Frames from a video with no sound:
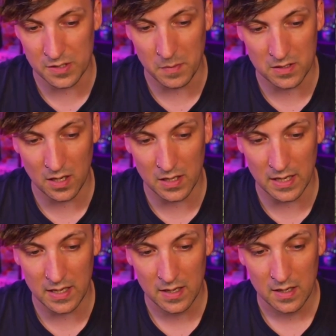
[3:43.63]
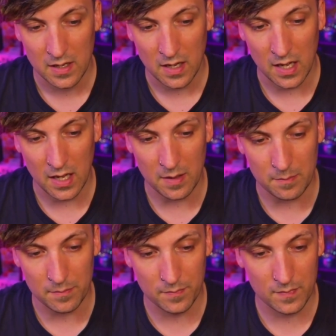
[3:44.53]
most likely,
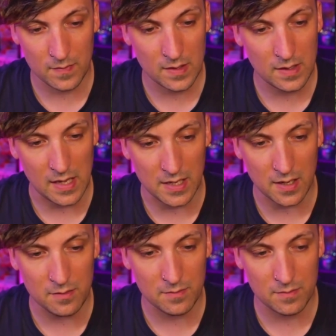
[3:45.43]
there you go.